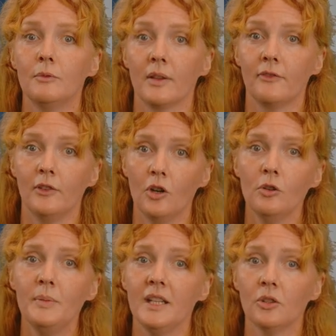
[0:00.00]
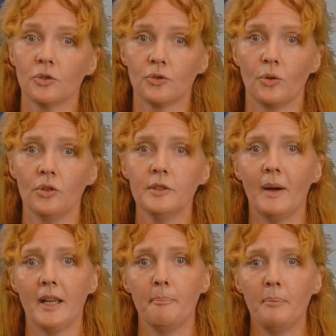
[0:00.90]
with flow being controlled
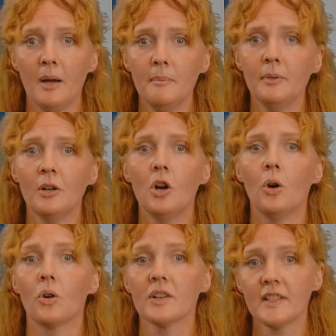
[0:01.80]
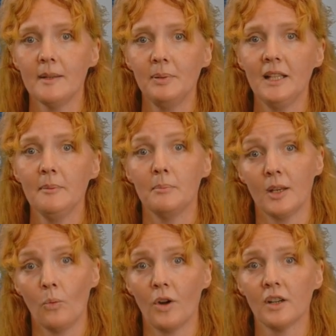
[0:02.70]
by a pump or simply by
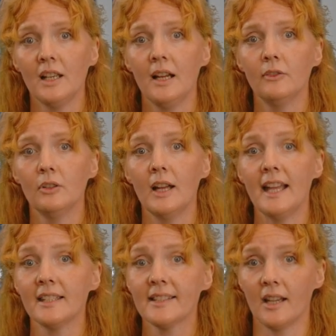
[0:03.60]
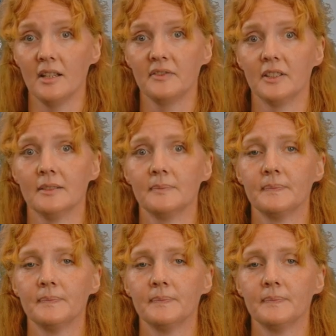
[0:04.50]
the water level and a siphon.